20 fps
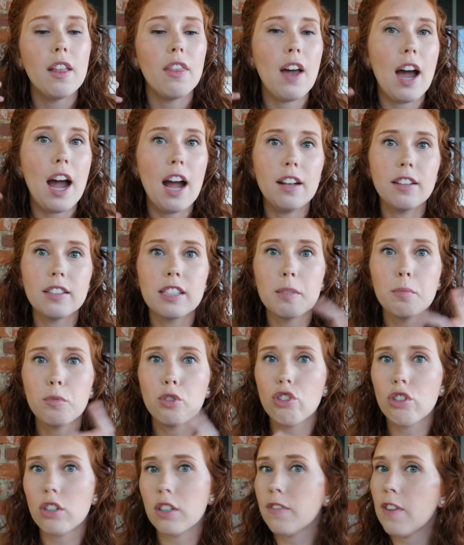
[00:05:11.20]
that some
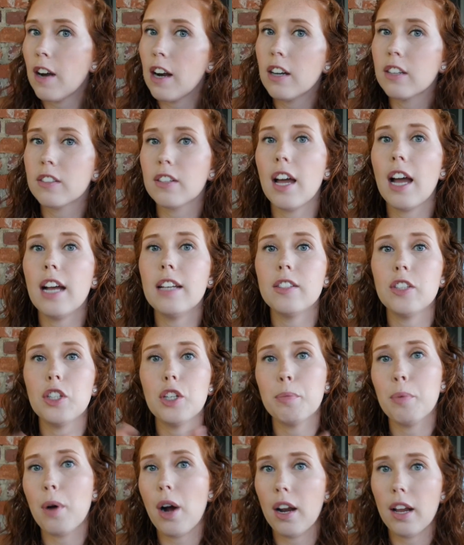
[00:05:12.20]
surefire signs that
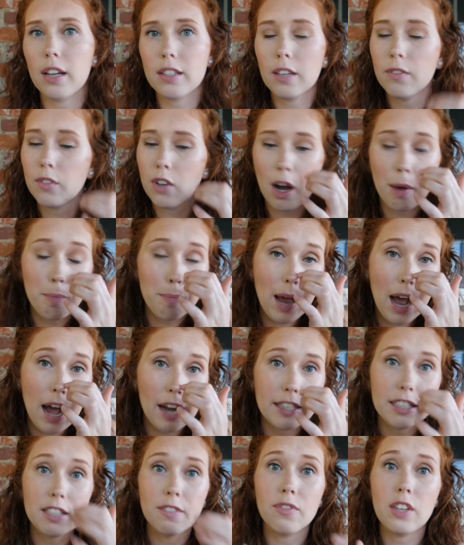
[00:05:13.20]
your products have gone
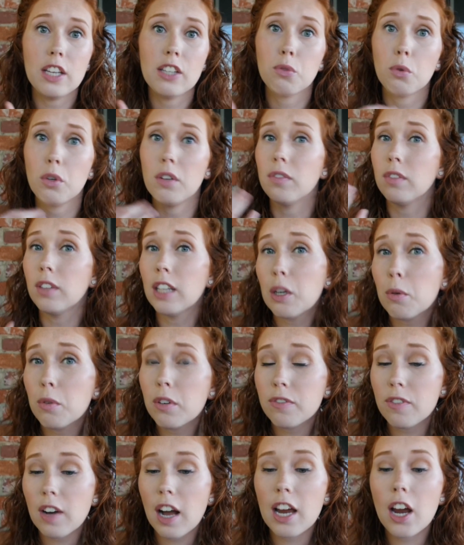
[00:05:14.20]
bad is if they sort of
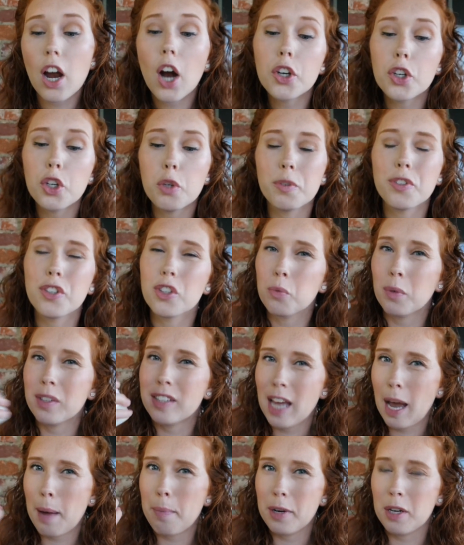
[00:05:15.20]
liquefy on you, which is
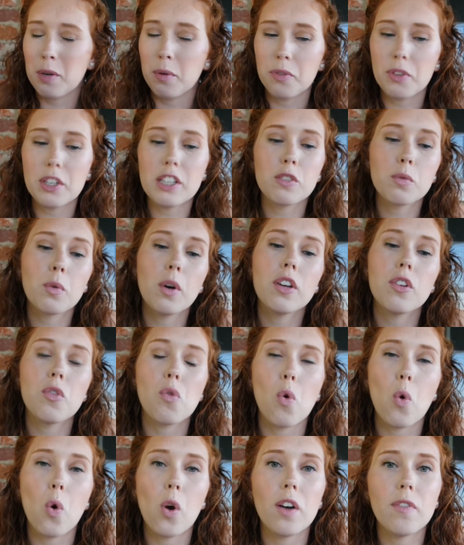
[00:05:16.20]
what's happening with this one,
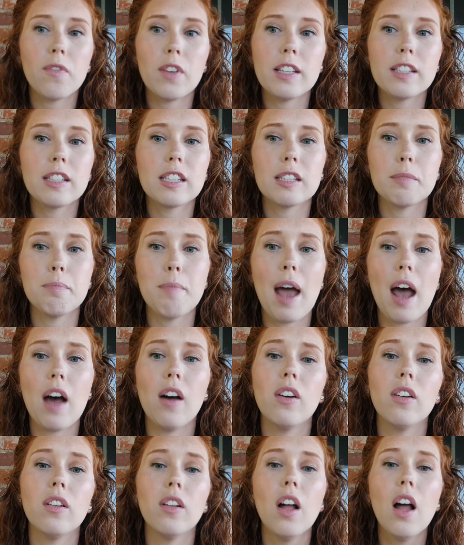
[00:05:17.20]
or if they
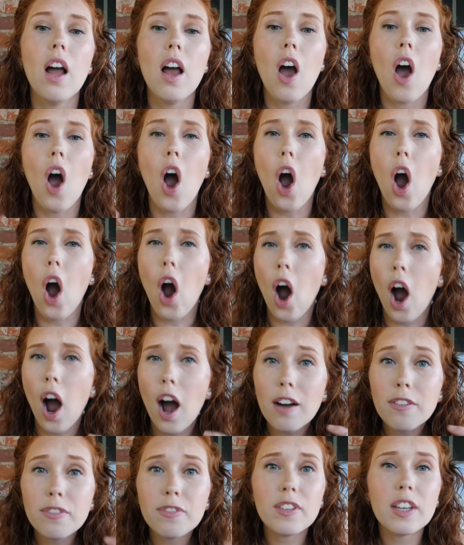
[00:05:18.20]
smell
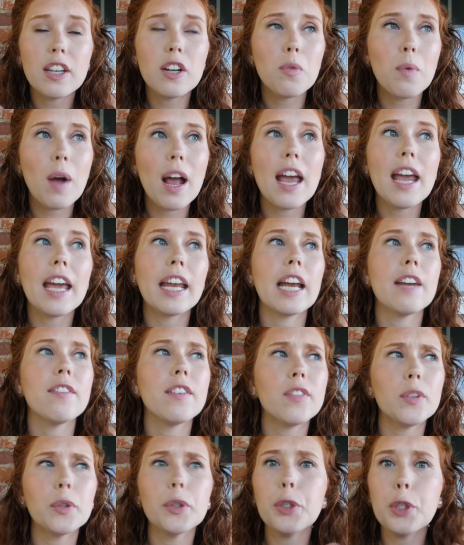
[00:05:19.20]
off in a way. And I
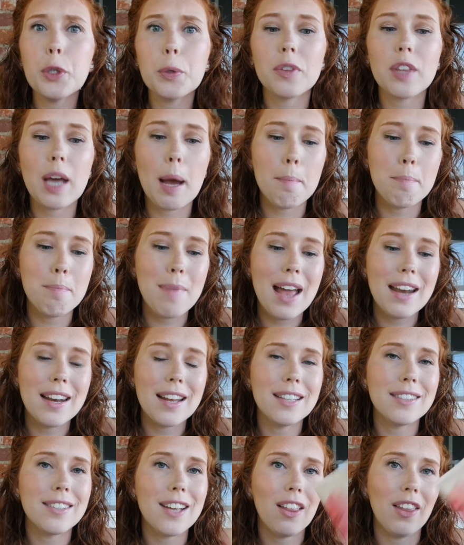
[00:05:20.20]
never really knew what that meant
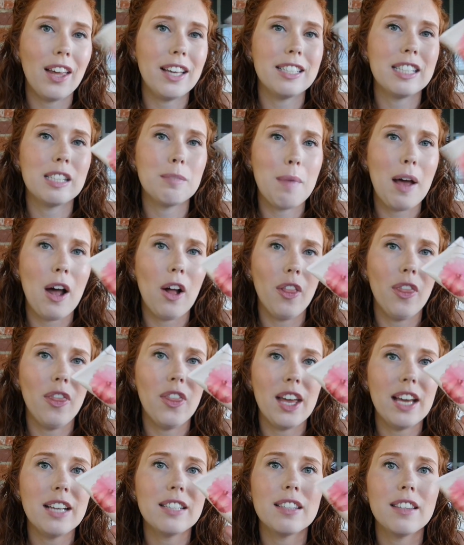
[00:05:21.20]
until I smelled
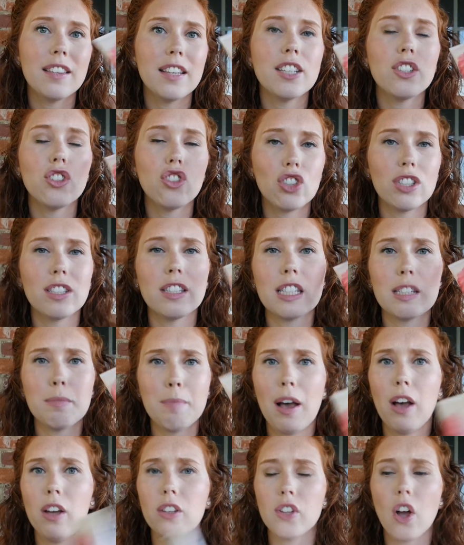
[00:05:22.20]
this. This just
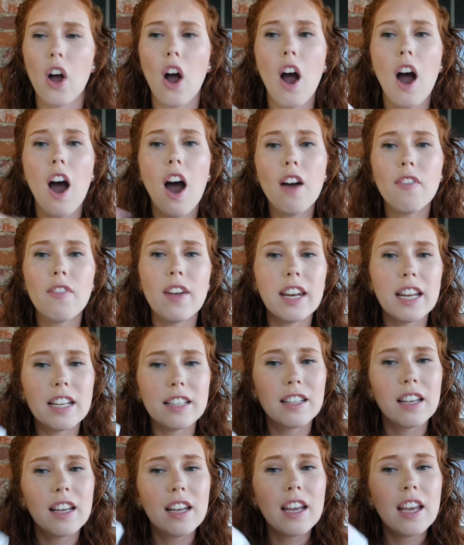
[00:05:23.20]
smells off and
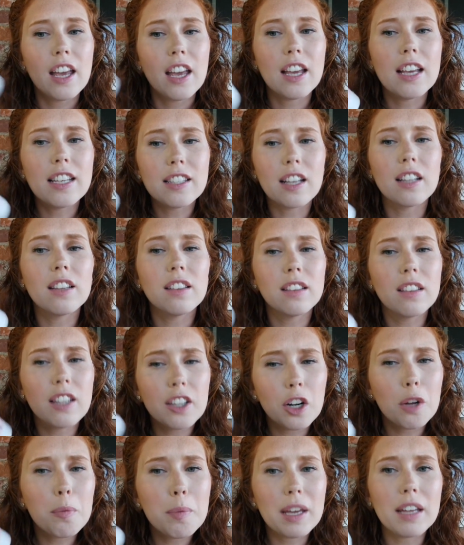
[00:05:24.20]
it is a
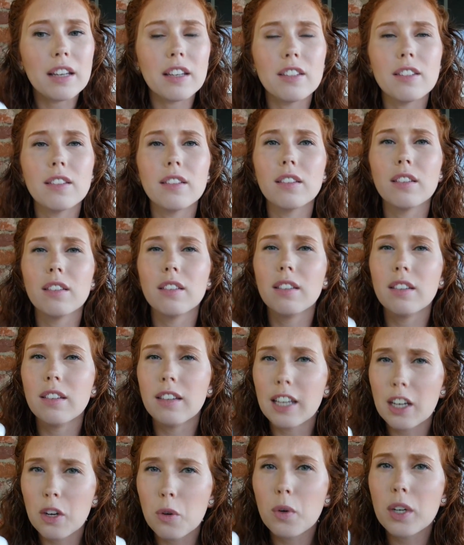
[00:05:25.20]
little bit
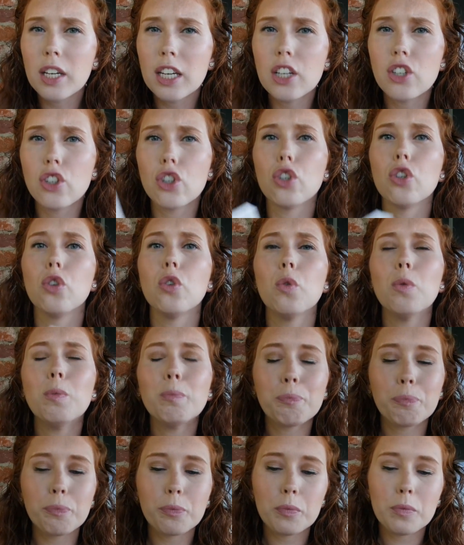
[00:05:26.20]
liquidy too.
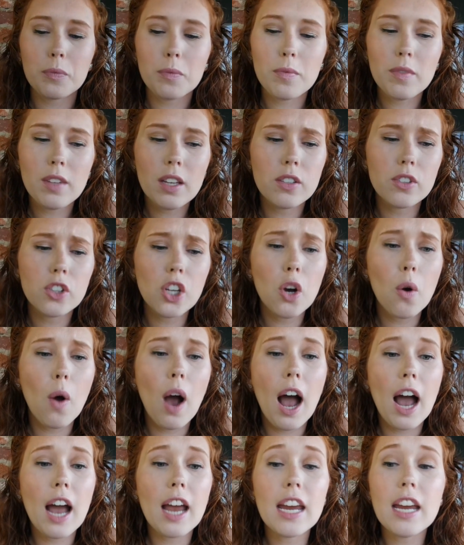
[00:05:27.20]
So
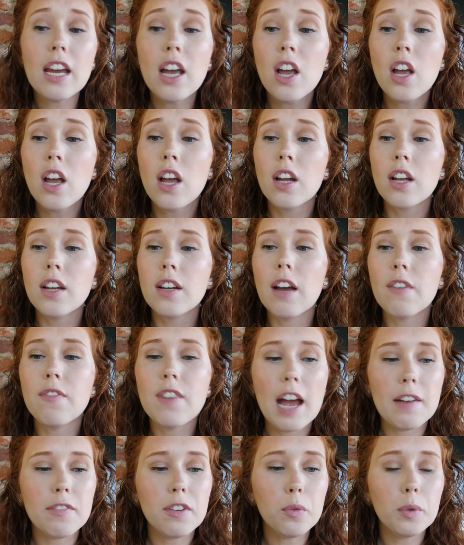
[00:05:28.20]
I have
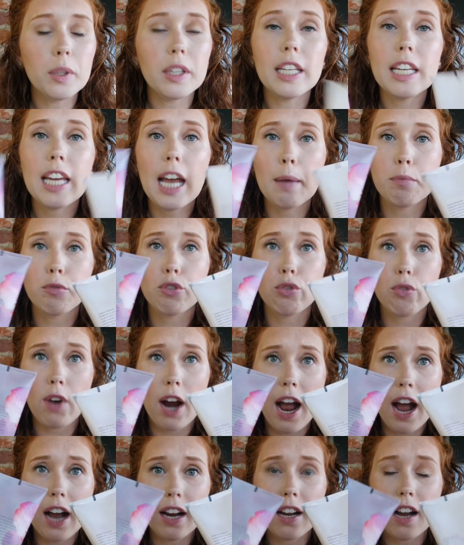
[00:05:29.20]
never really kept
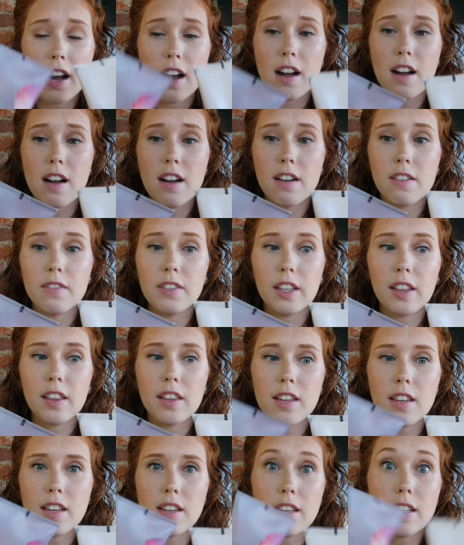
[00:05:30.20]
track of
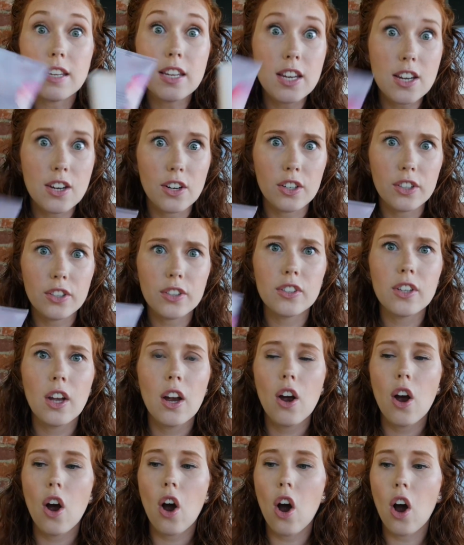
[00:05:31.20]
the years
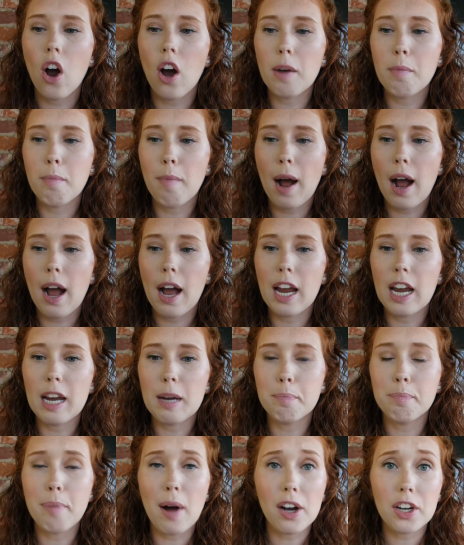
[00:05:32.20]
on
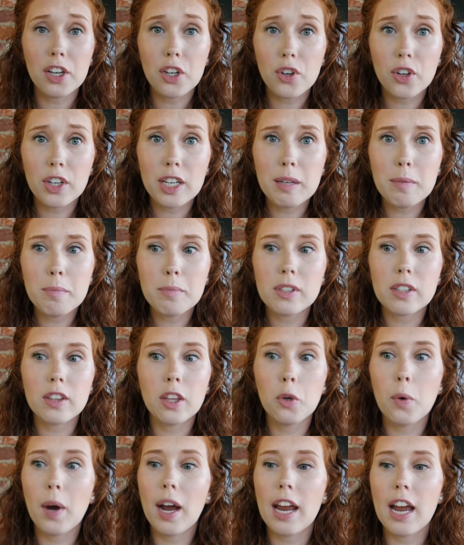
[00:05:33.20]
my body creams
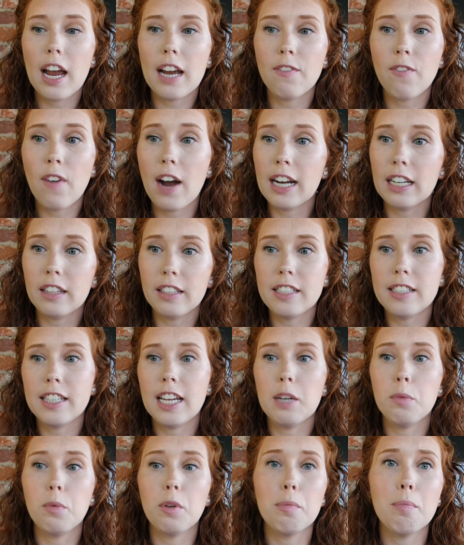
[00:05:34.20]
the way I finally
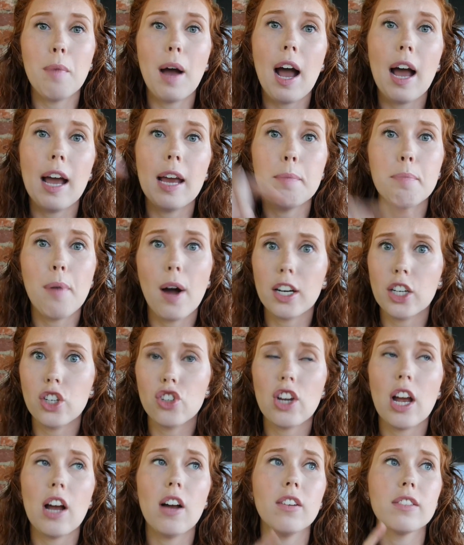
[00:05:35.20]
did with my body
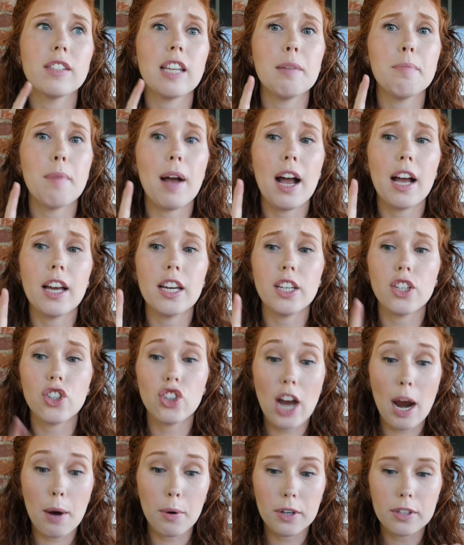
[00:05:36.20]
gels and my
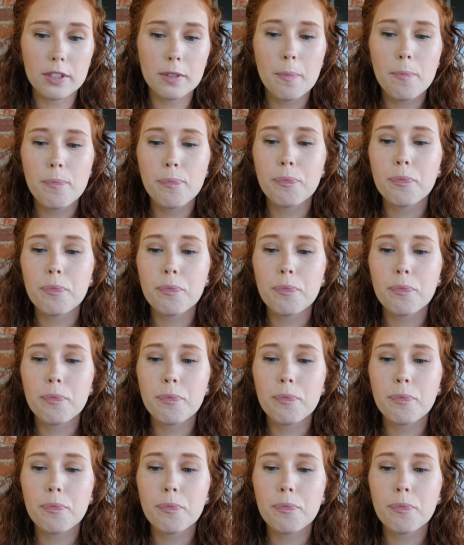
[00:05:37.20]
showers.